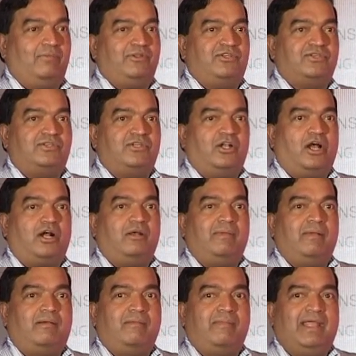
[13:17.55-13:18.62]
Which is you're not going to be
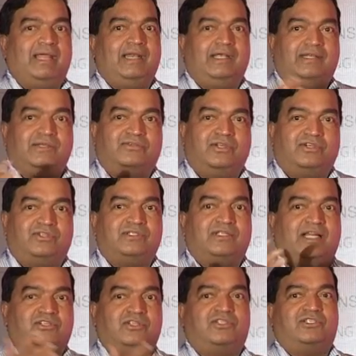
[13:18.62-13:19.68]
able to make any decisions and
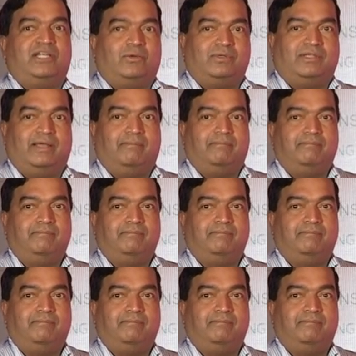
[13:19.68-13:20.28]
actually stick with them.